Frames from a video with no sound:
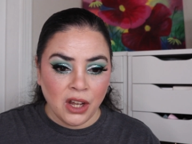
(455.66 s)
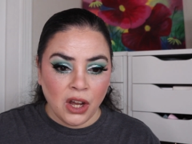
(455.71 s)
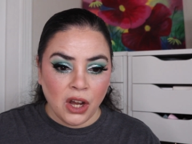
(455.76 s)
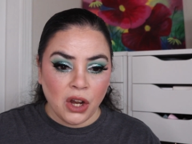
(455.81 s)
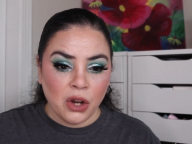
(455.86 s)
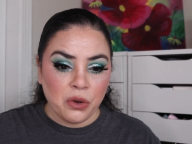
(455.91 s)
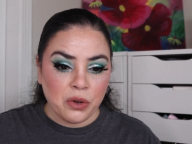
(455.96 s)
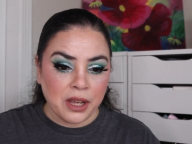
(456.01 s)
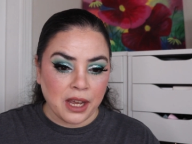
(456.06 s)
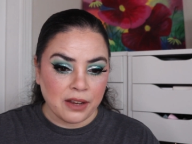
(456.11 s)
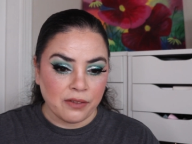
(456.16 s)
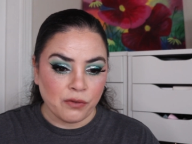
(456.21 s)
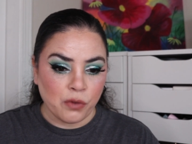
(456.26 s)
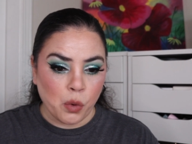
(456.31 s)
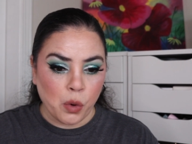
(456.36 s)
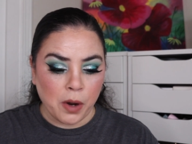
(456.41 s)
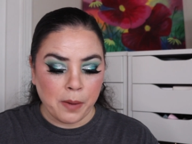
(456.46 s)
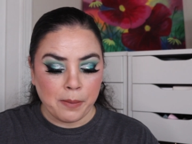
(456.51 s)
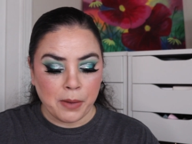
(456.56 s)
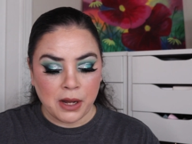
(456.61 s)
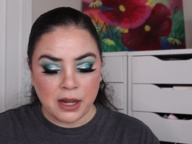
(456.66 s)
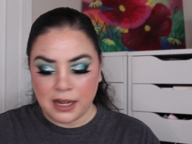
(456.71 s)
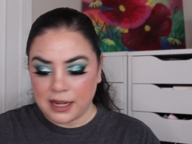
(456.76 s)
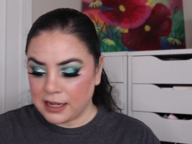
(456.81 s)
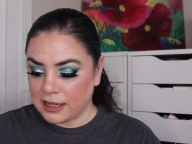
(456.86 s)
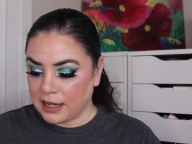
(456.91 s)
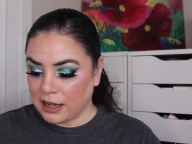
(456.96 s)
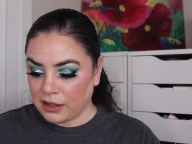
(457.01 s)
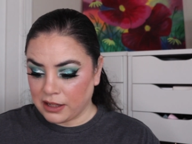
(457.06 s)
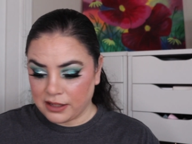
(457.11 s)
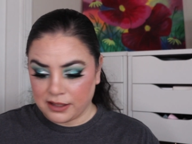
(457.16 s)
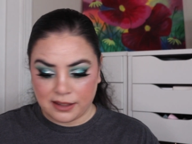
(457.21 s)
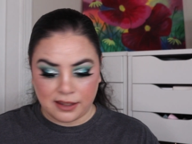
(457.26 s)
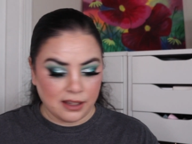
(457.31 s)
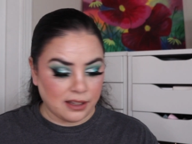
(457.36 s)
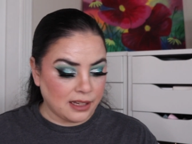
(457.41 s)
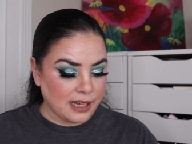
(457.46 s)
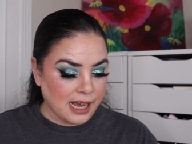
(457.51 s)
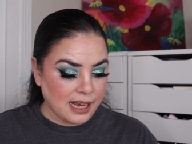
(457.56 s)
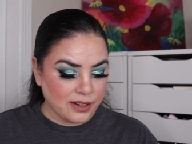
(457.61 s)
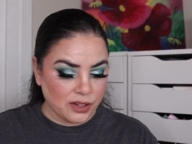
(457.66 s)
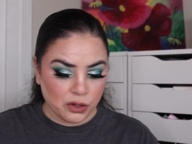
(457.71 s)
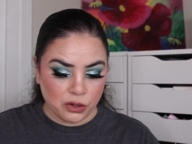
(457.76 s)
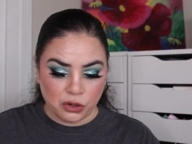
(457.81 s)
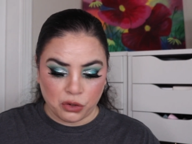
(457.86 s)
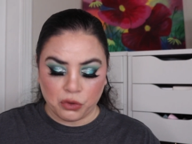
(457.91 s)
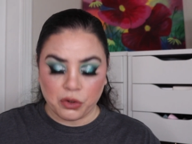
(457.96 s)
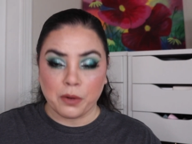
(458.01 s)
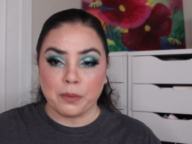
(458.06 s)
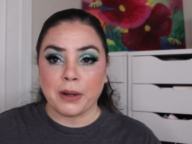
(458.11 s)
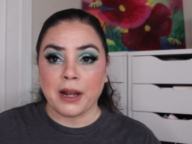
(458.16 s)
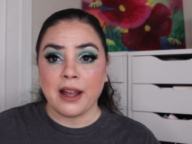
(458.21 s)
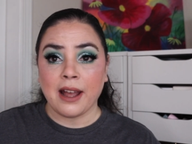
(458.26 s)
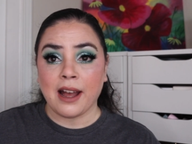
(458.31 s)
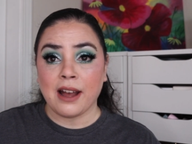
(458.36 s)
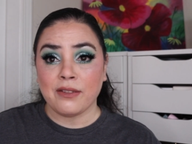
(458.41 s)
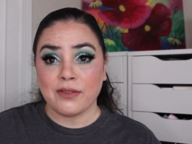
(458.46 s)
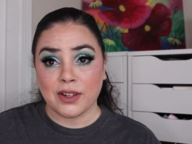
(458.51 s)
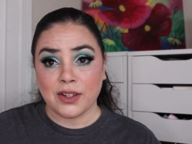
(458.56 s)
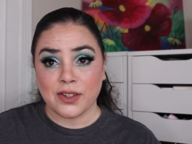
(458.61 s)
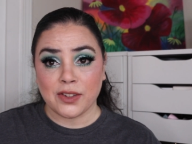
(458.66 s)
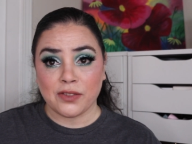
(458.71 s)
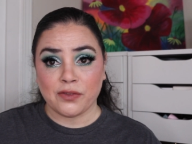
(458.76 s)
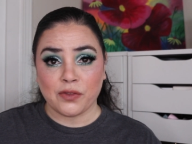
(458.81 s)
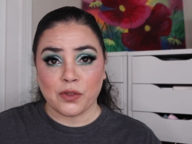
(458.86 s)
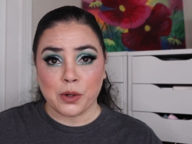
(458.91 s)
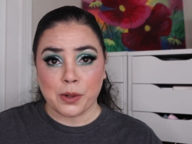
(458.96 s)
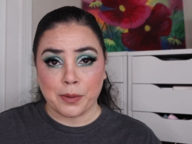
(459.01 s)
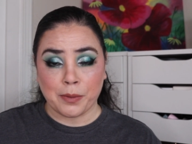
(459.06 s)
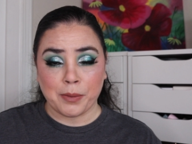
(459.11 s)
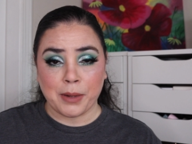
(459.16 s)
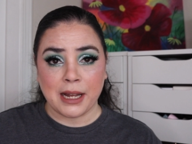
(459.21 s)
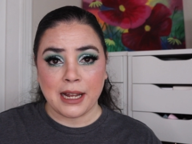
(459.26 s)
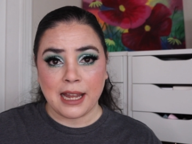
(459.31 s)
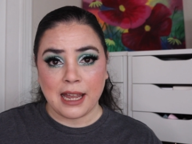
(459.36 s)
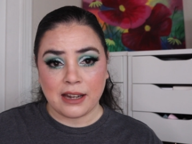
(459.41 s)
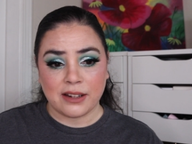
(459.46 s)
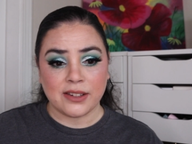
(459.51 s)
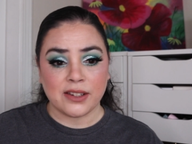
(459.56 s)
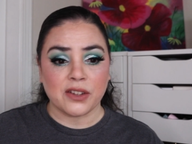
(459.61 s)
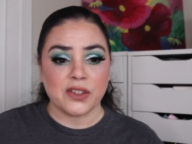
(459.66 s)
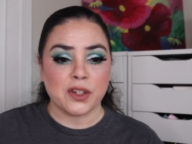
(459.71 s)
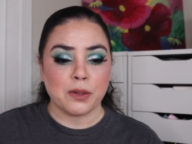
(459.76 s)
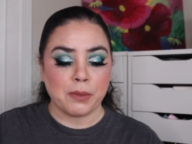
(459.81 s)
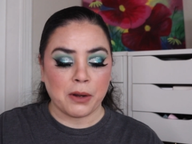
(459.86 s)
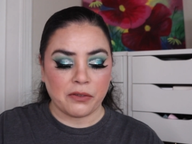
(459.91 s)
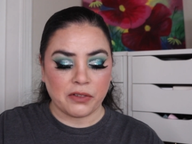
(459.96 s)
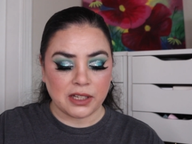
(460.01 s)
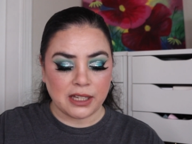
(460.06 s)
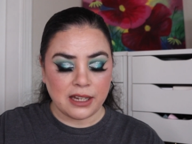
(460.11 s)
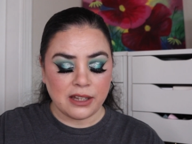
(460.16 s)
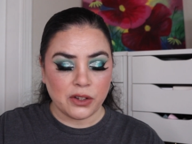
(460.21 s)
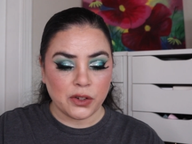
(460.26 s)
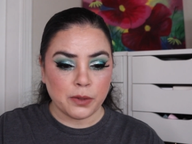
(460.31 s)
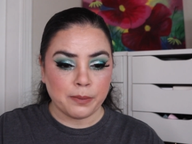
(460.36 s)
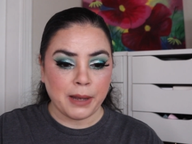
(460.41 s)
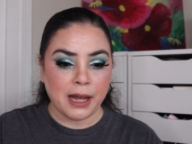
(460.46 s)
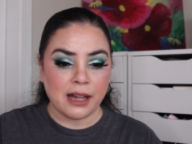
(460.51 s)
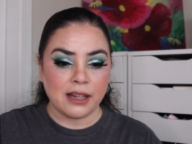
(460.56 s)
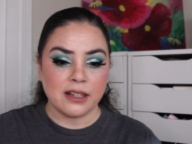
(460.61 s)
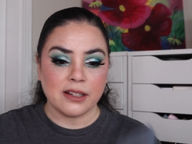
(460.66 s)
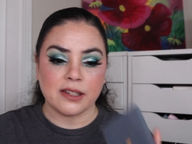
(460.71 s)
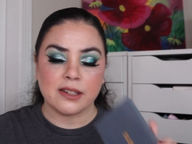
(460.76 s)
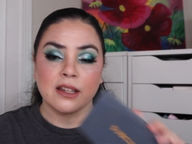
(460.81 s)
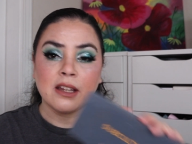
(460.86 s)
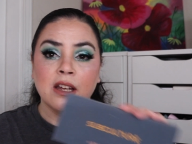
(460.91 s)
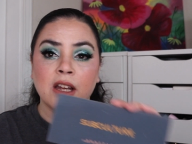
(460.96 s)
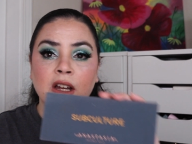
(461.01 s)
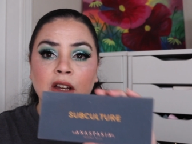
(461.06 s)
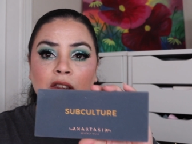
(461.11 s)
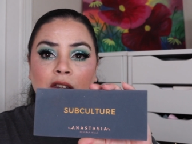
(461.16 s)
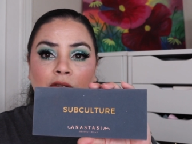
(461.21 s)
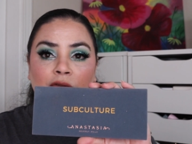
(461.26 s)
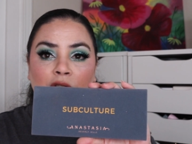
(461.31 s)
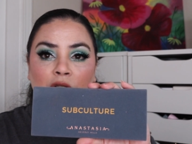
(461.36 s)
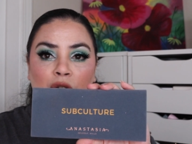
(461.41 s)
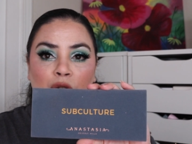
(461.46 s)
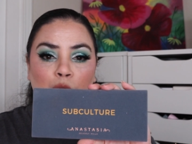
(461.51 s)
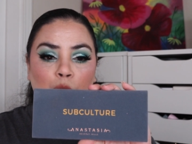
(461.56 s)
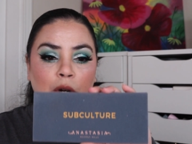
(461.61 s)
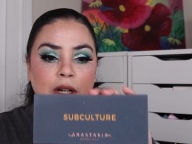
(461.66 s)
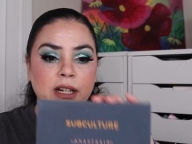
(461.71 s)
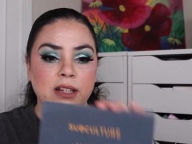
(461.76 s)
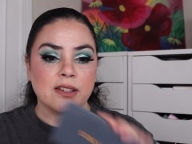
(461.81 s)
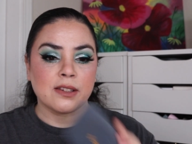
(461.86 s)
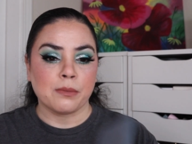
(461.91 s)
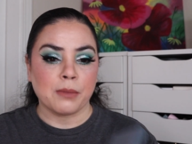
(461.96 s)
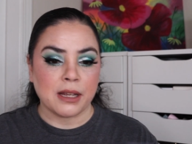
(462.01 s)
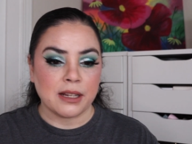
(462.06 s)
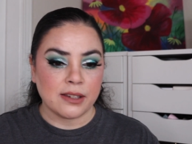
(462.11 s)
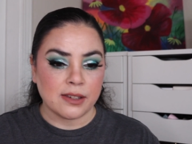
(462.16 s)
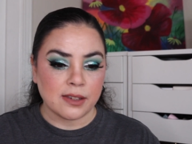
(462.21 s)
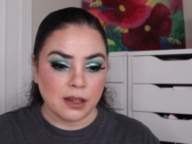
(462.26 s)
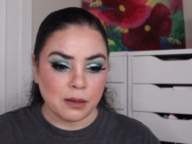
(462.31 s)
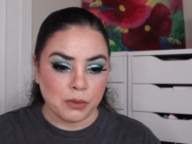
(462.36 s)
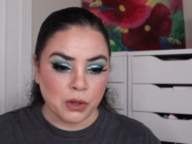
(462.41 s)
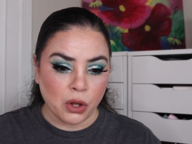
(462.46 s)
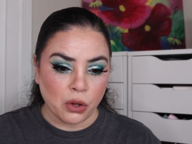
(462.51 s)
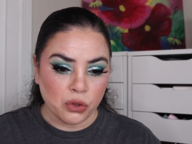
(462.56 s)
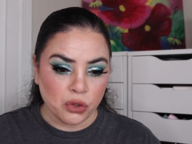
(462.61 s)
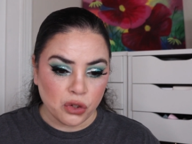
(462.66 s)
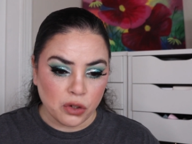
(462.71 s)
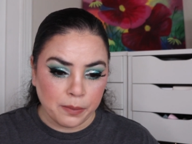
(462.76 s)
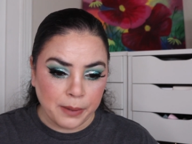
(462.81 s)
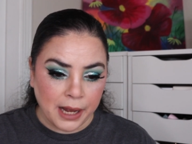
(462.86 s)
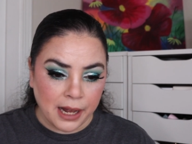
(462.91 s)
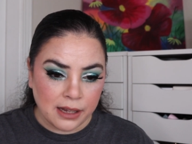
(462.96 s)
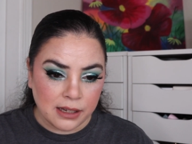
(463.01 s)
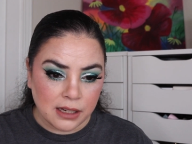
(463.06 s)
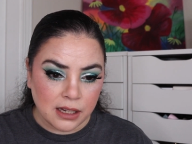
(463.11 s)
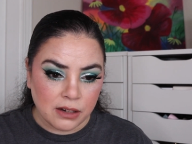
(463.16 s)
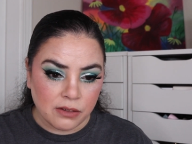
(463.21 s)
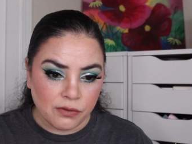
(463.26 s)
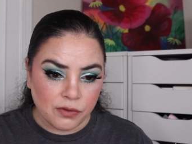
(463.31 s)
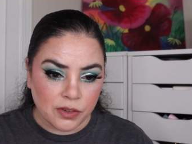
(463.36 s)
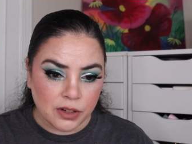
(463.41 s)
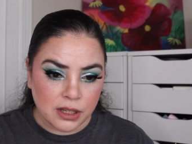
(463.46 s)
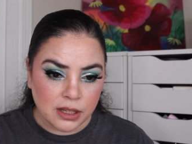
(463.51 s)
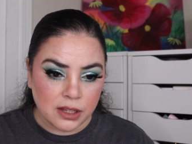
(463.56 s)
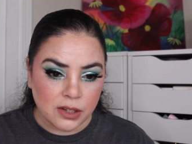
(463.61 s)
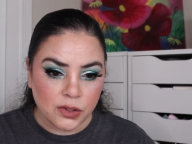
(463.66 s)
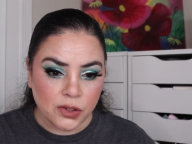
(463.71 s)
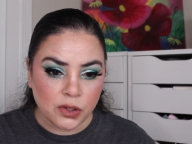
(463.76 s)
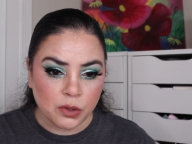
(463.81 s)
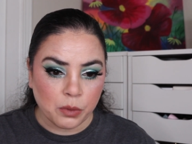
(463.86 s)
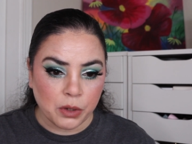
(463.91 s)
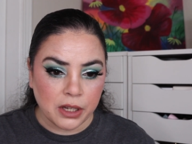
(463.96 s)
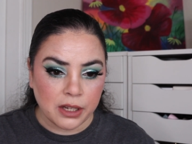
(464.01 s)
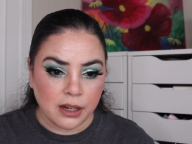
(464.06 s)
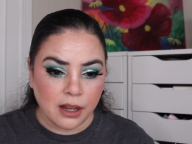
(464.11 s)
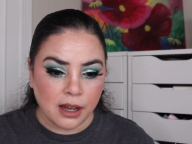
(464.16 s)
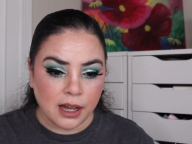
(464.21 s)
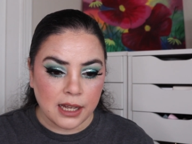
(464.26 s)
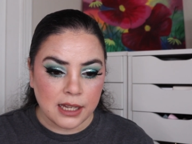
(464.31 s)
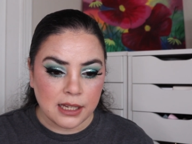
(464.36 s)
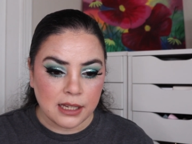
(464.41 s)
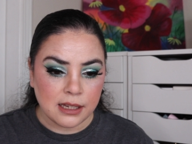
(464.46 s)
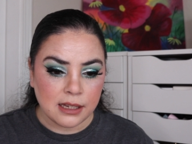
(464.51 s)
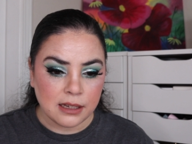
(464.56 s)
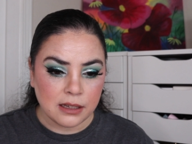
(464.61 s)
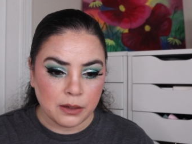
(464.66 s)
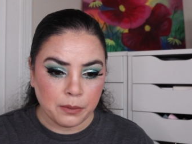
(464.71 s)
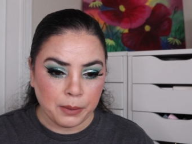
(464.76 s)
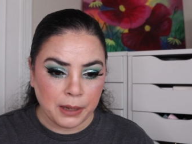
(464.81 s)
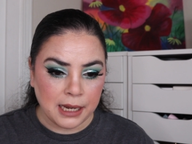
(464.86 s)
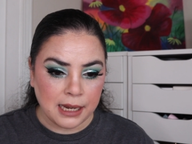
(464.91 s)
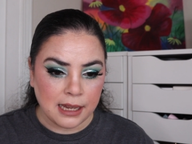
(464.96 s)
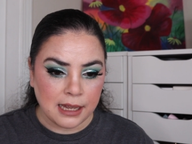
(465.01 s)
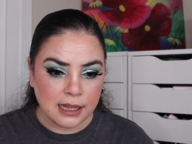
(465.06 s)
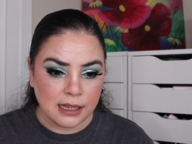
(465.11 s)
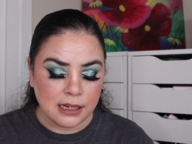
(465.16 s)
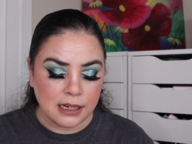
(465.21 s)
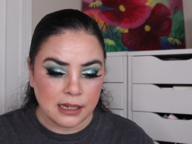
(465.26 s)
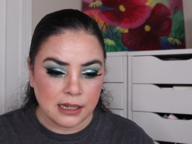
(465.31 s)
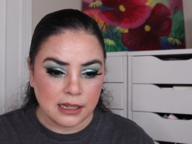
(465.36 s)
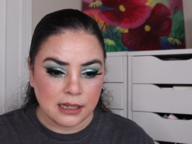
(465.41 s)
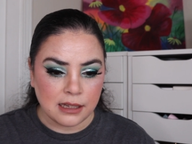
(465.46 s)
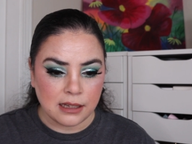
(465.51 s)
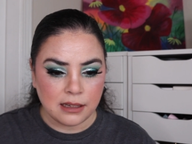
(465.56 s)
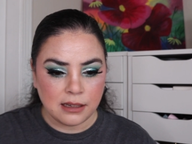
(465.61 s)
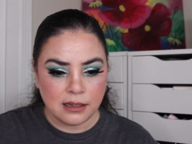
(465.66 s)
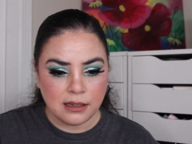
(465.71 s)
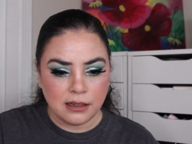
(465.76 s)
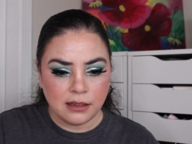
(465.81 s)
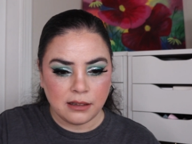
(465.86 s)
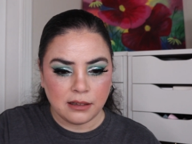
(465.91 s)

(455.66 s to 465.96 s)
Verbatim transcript: Okay, for my, now the last group I have is for my Anastasia Beverly Hills palettes. The first one is my Subculture palette, and for this one I hit pan in,